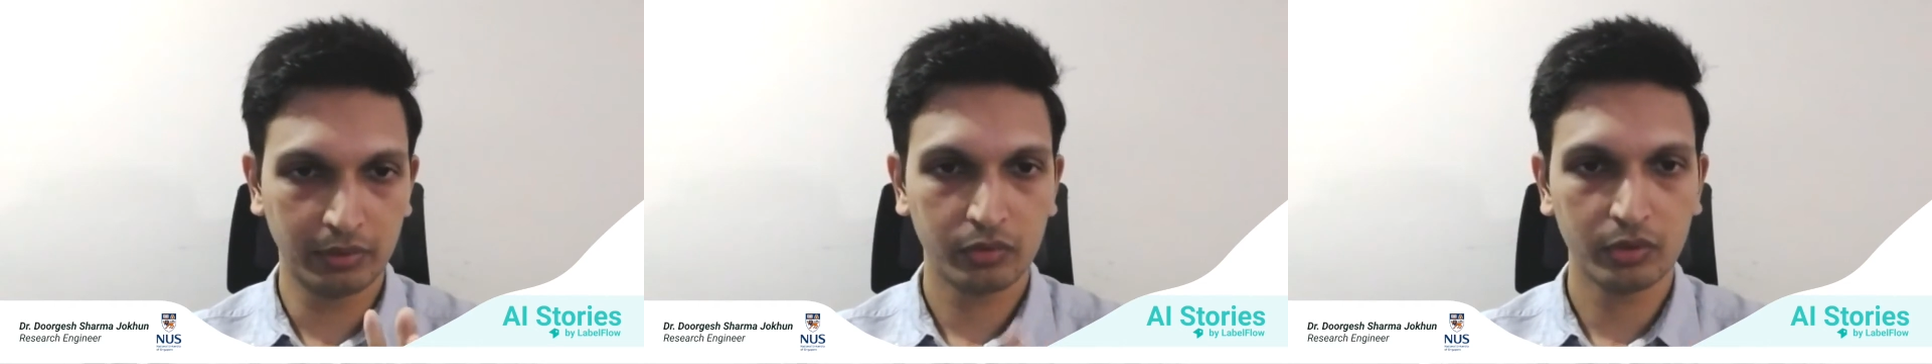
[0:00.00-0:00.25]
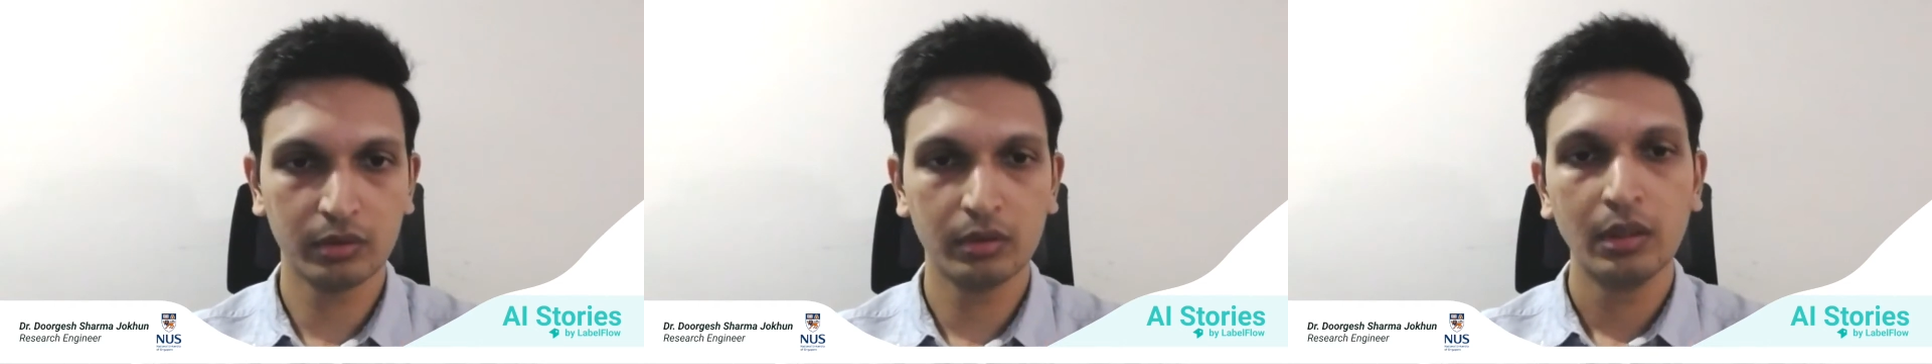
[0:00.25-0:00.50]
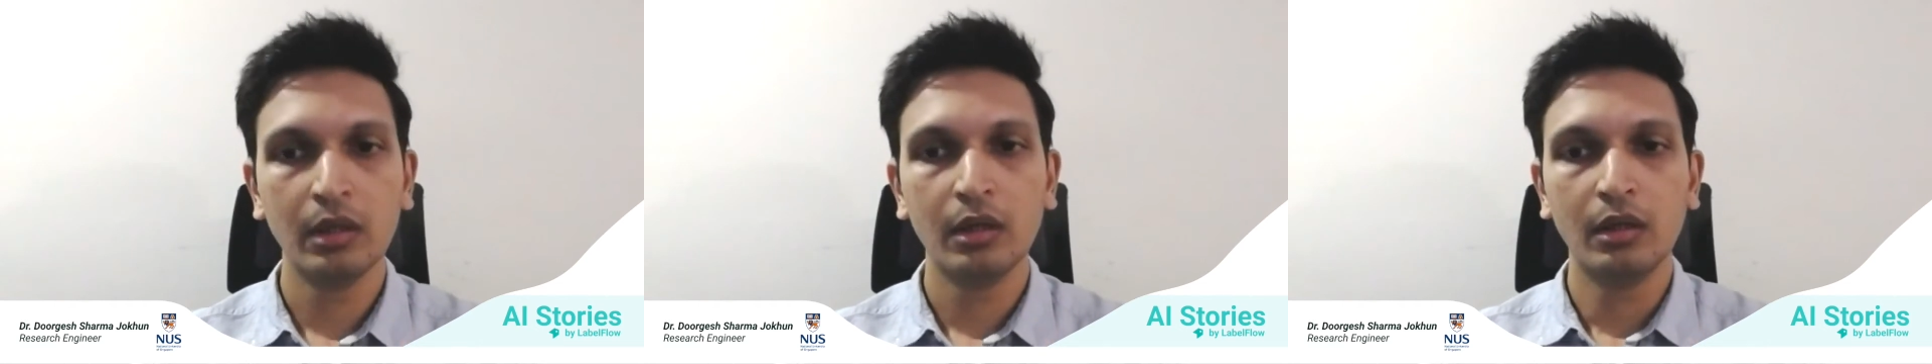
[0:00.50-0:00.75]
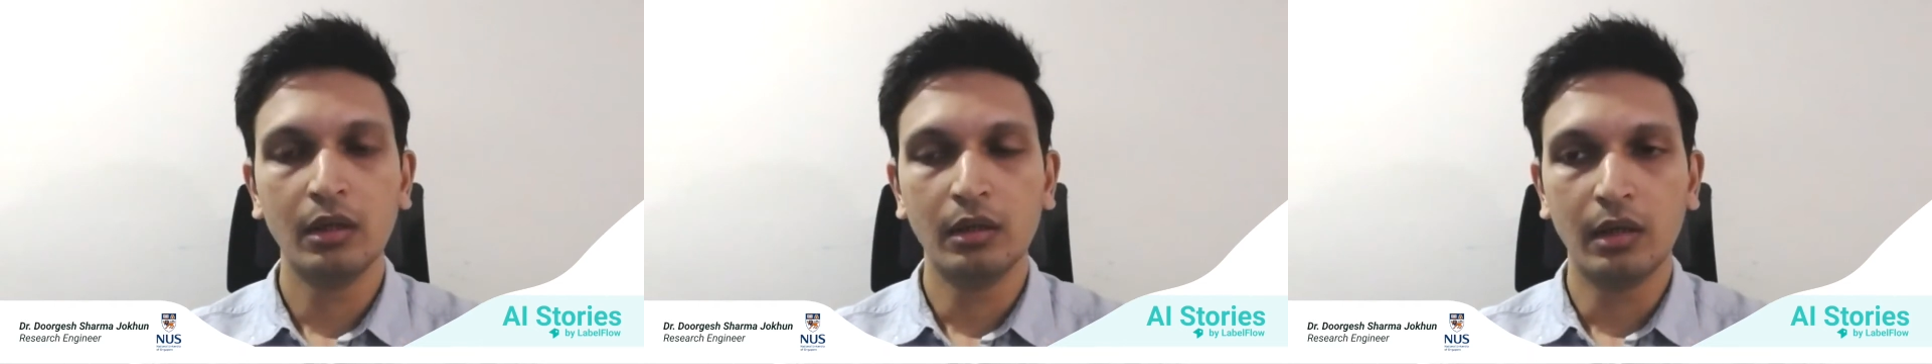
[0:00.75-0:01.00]
So,
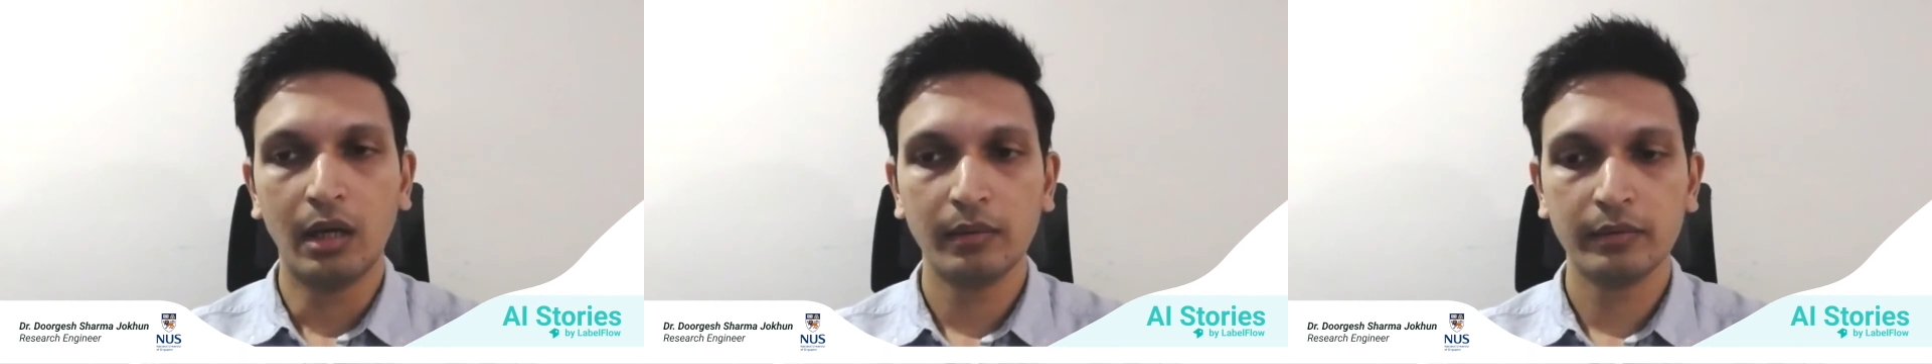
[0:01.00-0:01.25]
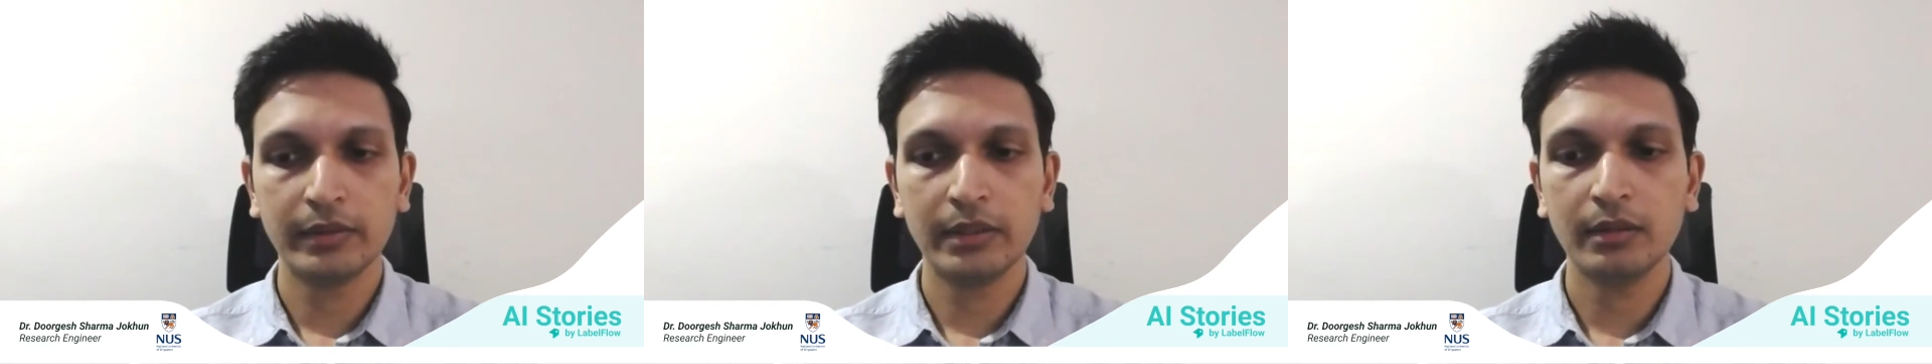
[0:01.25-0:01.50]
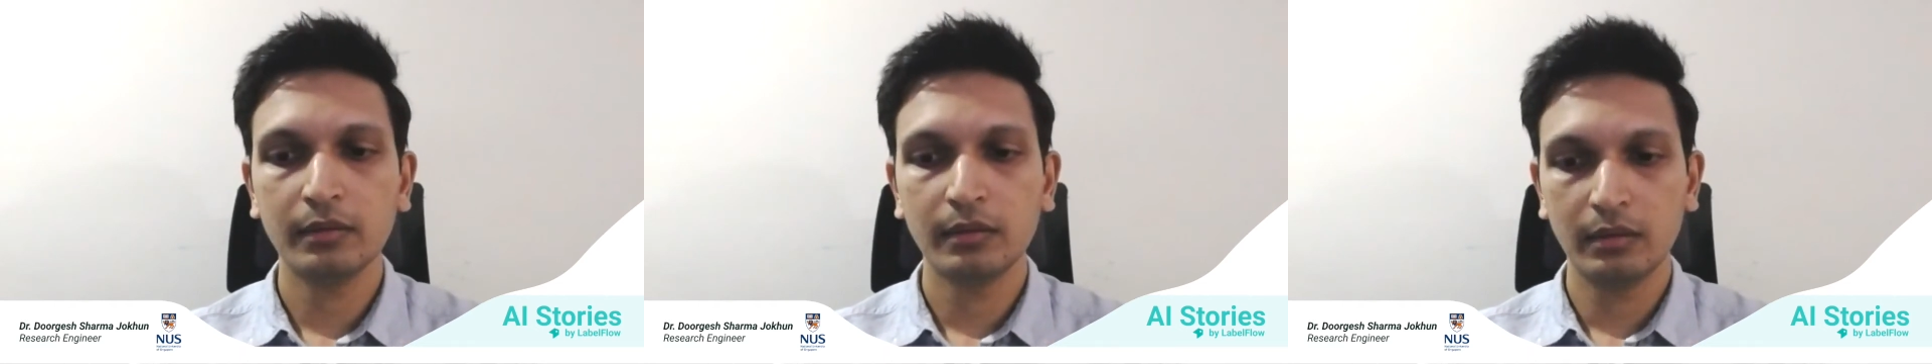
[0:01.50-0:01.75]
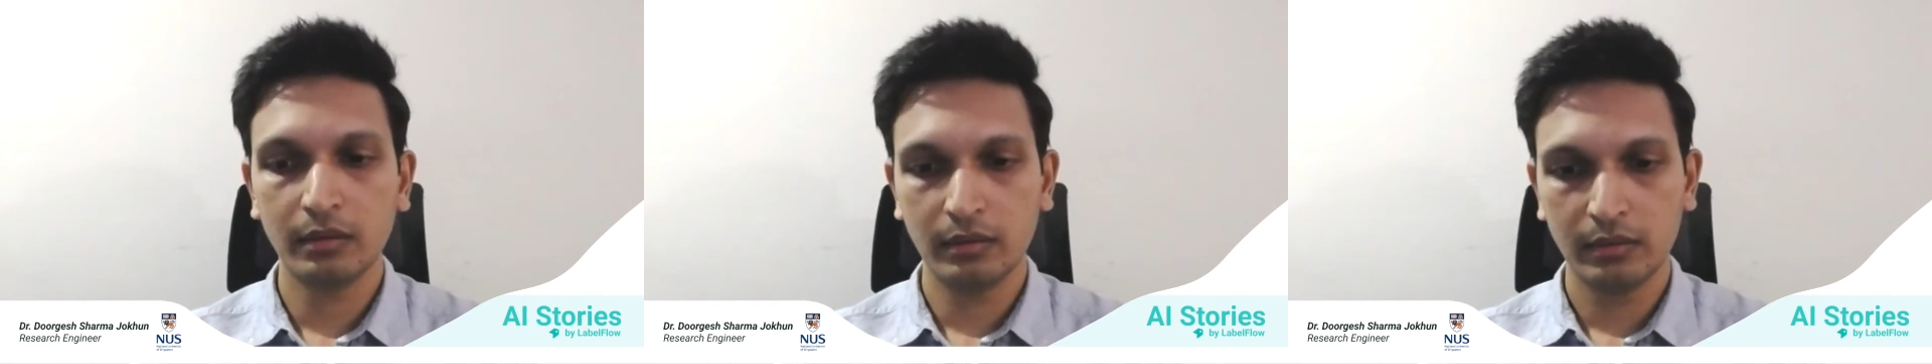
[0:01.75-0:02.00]
however,
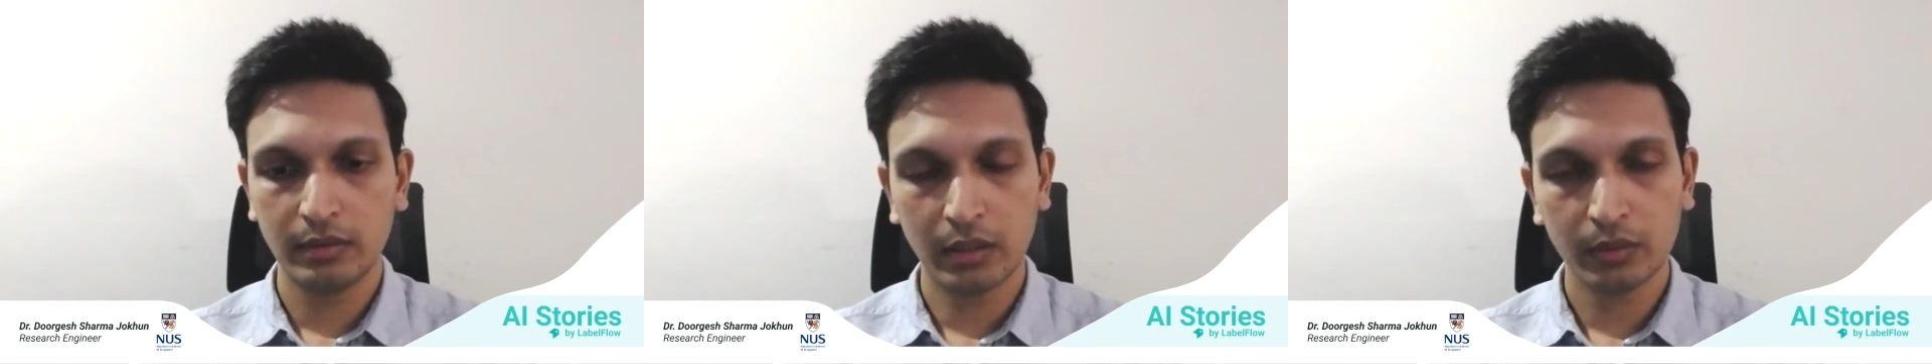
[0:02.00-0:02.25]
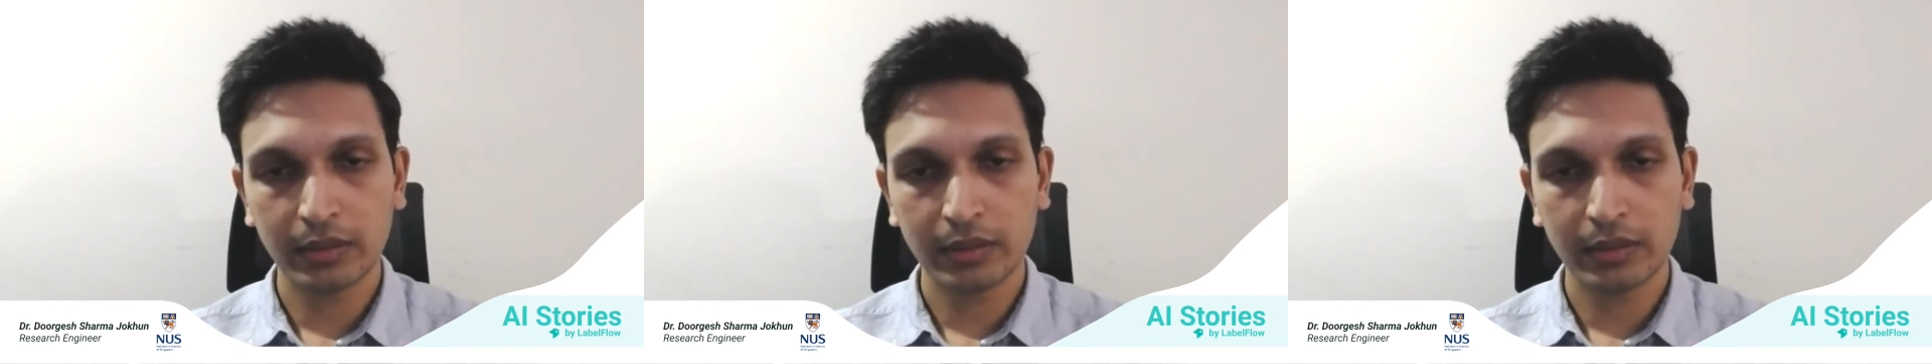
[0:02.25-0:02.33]
now